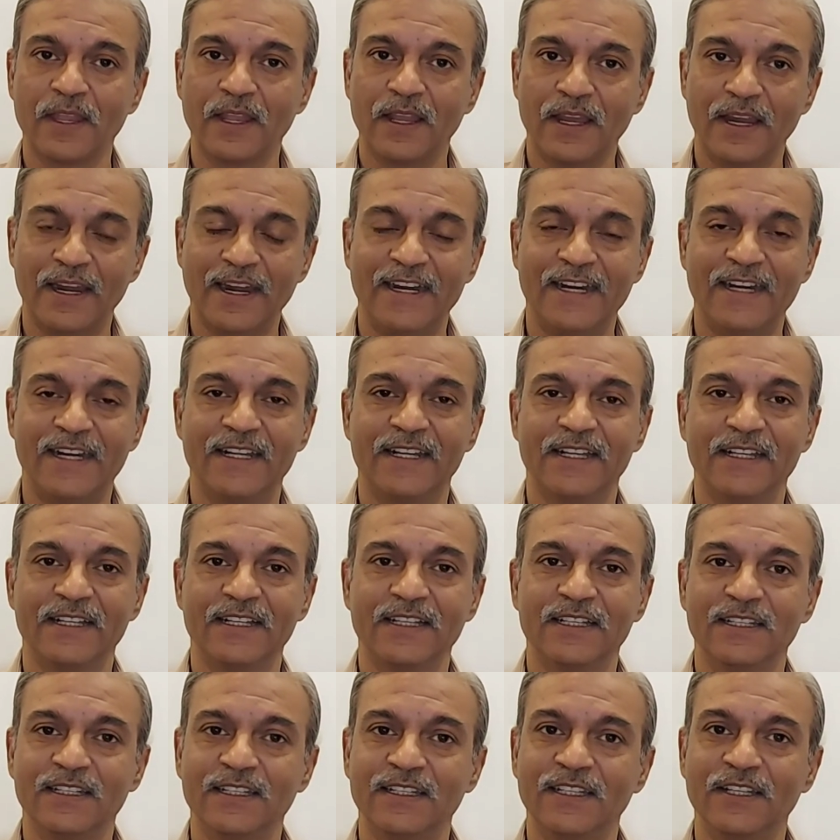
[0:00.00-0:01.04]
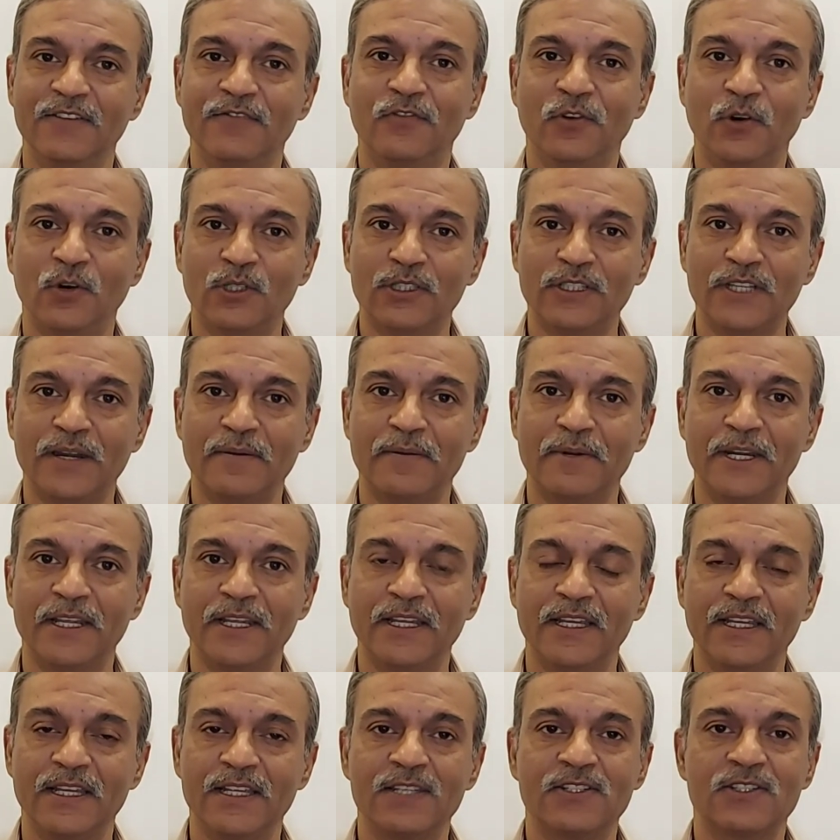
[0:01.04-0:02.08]
And the fourth remedy
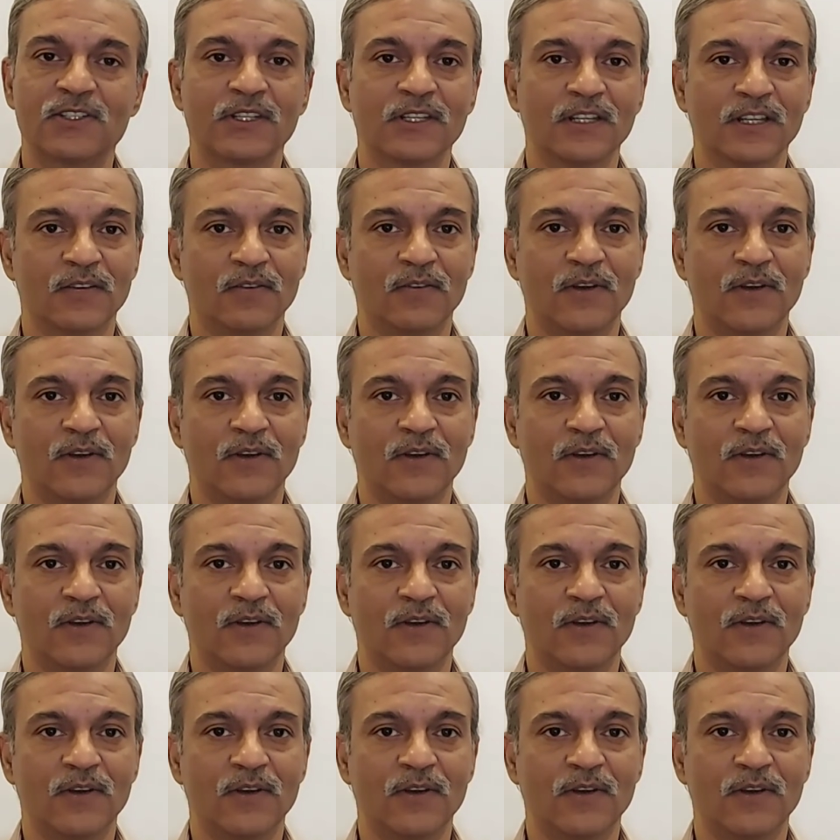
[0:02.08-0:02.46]
is